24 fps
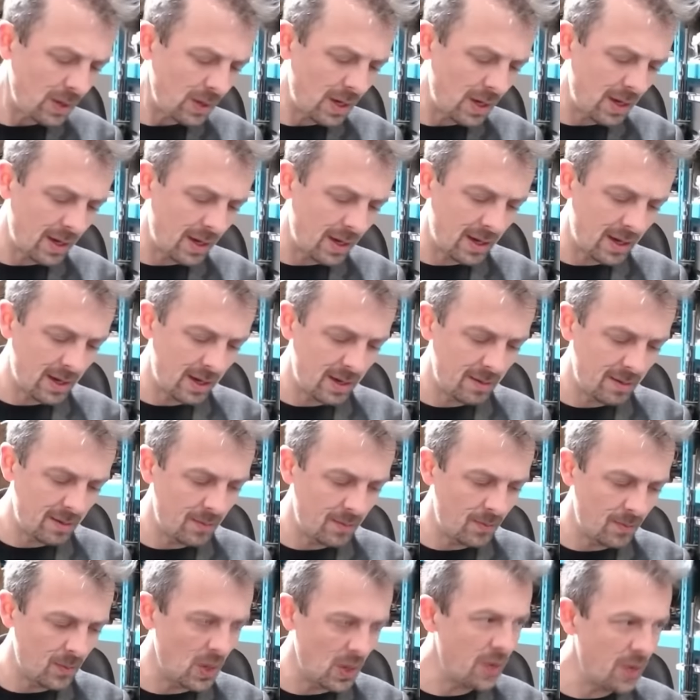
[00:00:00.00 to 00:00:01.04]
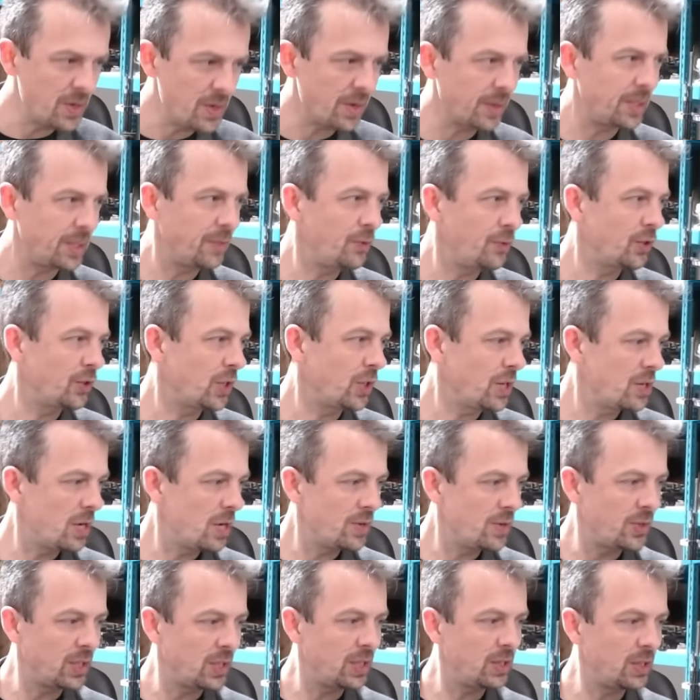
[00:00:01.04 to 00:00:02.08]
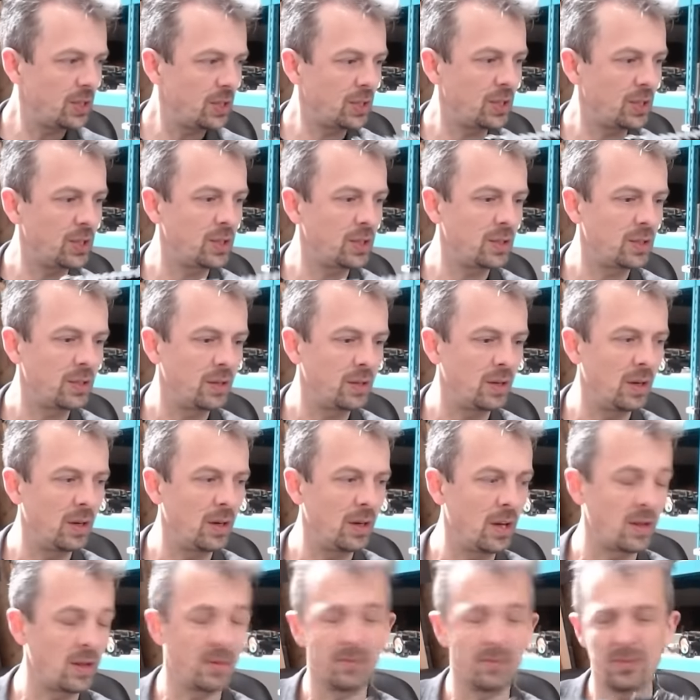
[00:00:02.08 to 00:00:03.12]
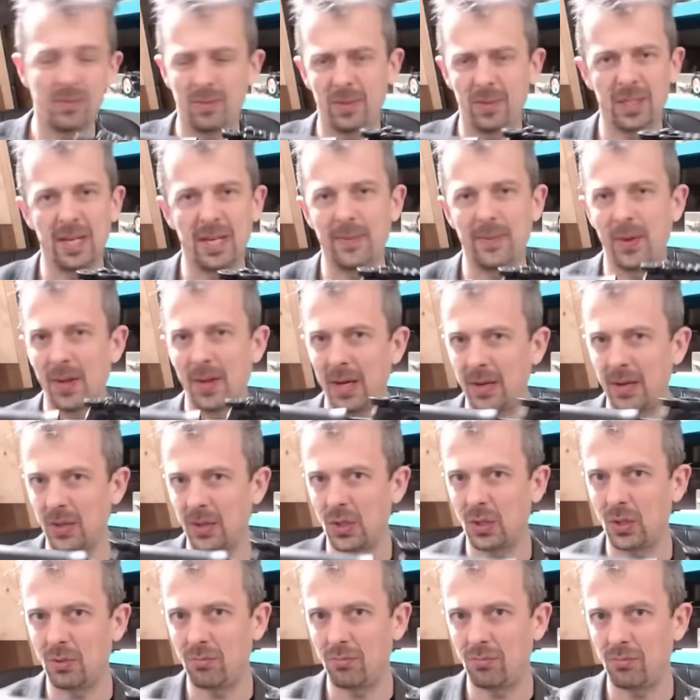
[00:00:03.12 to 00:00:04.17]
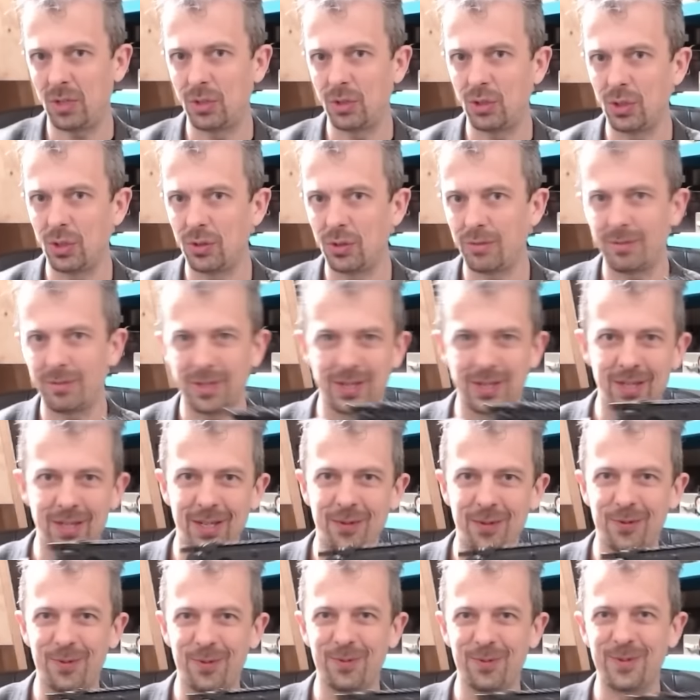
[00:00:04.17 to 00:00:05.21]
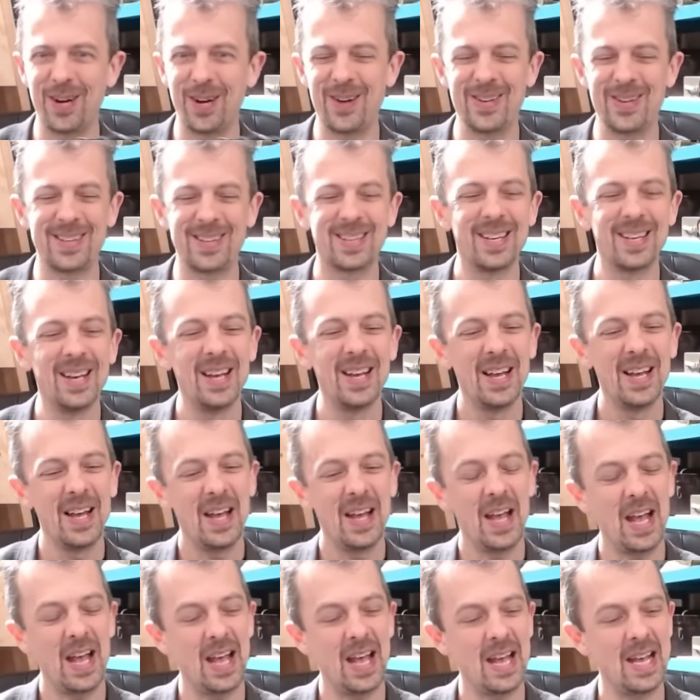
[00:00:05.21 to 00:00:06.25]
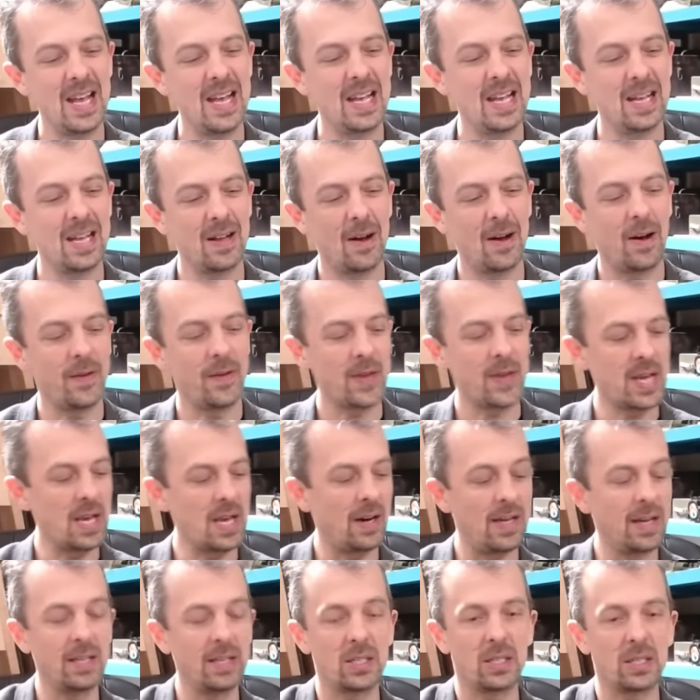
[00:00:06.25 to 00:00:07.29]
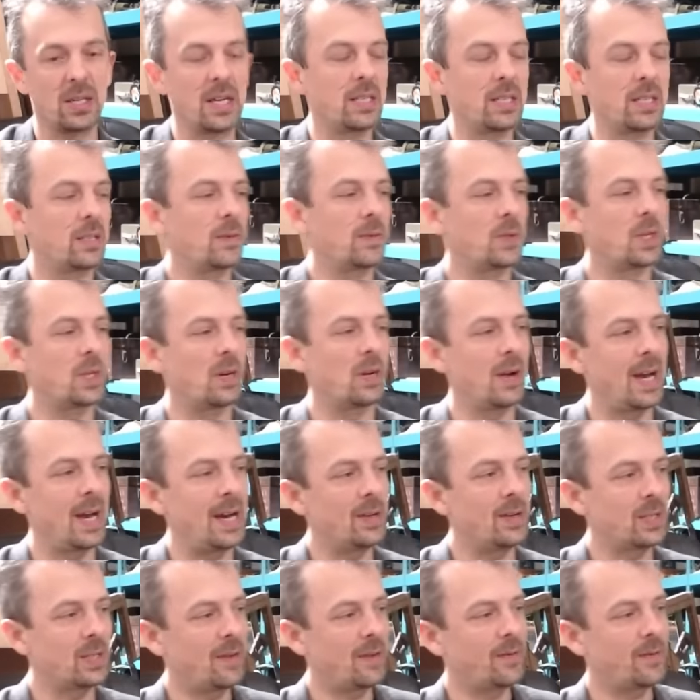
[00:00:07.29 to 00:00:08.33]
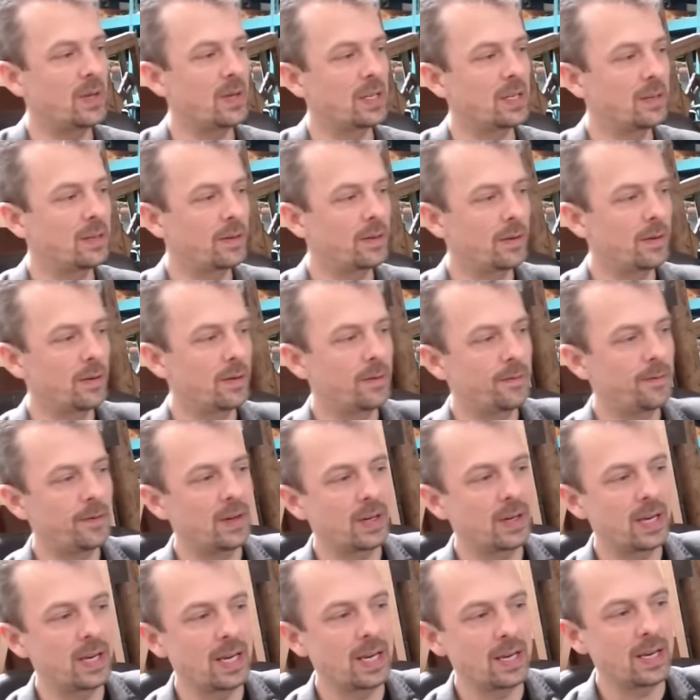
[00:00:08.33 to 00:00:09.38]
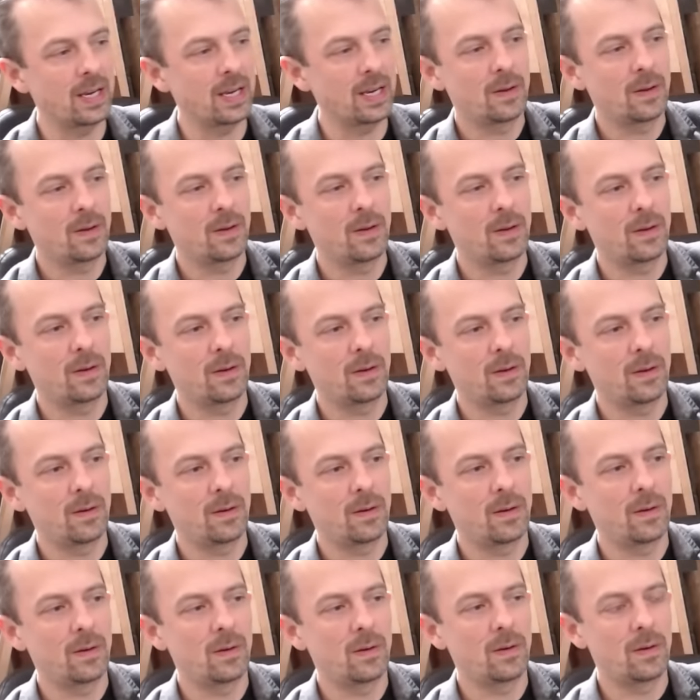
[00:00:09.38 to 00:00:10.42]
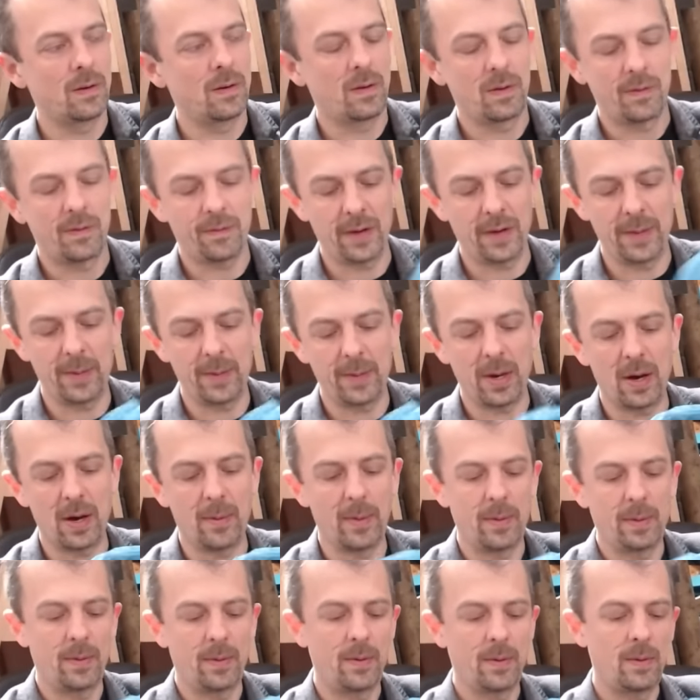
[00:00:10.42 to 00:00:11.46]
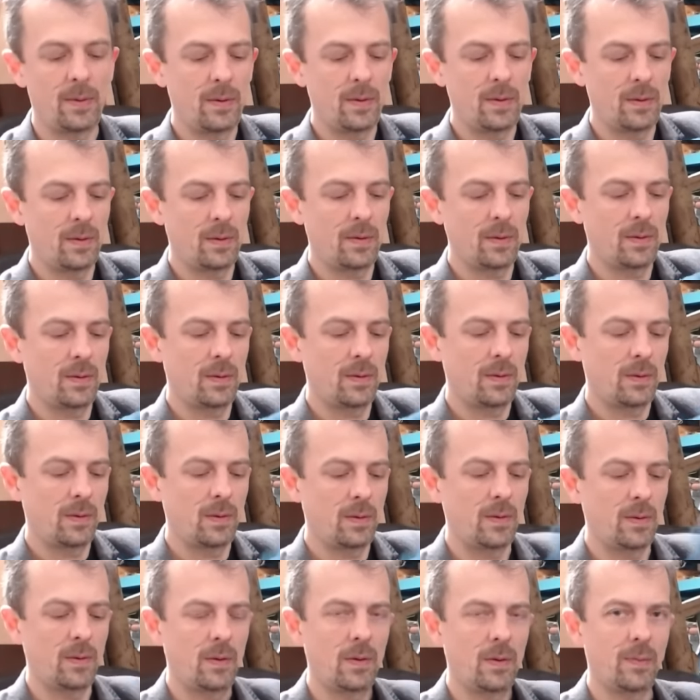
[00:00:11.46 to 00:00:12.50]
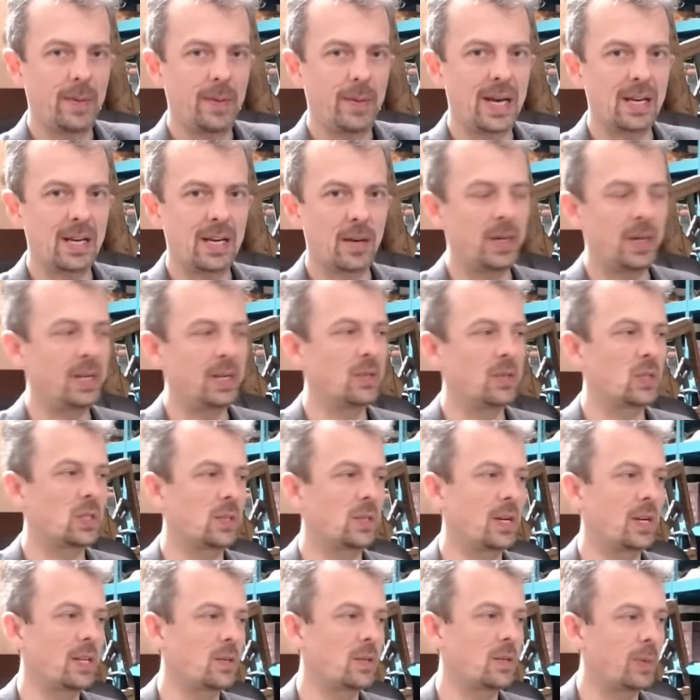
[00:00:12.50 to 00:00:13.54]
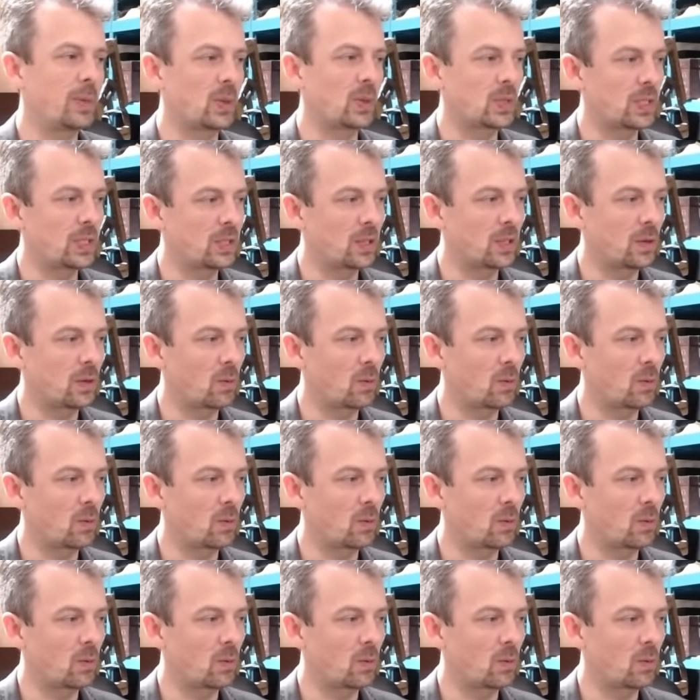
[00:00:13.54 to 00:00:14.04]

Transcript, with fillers: Um, the only other difference I noticed, uh, except that ours is too short because it's a different variant, it are the iron sights. So ours have these funky flip up, back up iron sights built into the